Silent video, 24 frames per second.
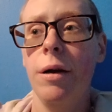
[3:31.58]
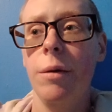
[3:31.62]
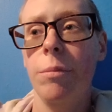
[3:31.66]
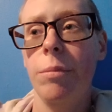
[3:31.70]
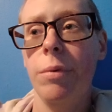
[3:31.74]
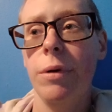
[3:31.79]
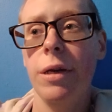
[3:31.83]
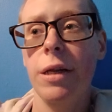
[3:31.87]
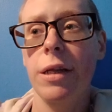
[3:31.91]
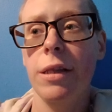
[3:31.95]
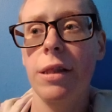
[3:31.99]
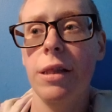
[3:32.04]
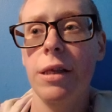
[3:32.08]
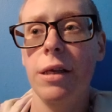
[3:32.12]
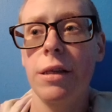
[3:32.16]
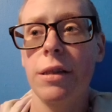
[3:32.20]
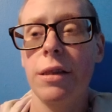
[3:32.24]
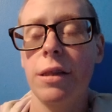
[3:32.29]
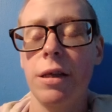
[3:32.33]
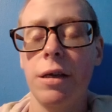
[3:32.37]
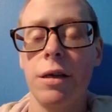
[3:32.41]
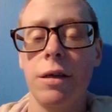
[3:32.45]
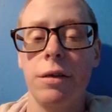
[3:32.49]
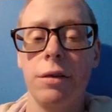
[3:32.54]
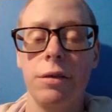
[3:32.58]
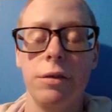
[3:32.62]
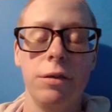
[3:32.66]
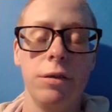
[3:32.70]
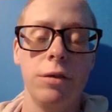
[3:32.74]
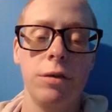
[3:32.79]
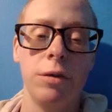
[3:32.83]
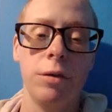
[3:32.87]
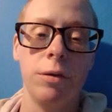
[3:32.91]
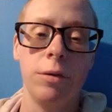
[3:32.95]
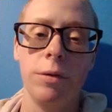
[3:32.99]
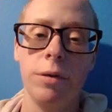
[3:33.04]
but I think that, you
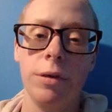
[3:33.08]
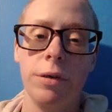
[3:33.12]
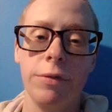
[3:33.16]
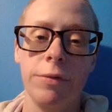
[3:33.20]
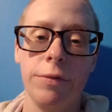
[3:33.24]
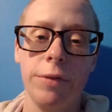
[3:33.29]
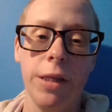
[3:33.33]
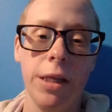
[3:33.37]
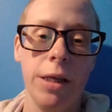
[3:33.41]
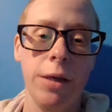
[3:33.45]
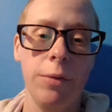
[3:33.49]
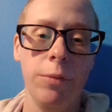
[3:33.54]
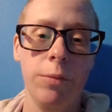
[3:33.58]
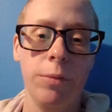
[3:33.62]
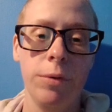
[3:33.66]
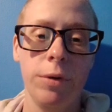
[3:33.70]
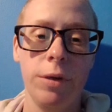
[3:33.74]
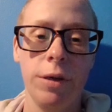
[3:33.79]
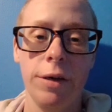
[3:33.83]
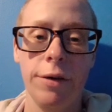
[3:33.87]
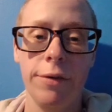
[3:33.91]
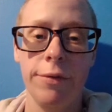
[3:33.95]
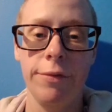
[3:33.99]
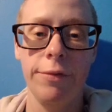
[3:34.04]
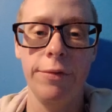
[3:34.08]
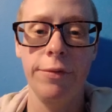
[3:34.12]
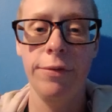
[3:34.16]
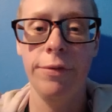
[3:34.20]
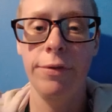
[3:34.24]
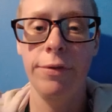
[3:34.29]
know, if they would have